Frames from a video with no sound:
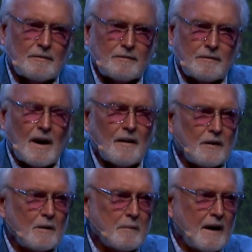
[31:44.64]
follow through
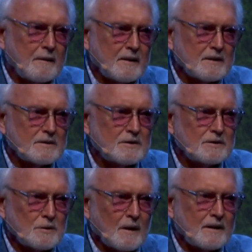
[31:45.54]
and baptism,
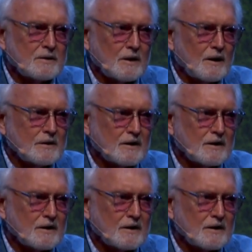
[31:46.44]
join the church,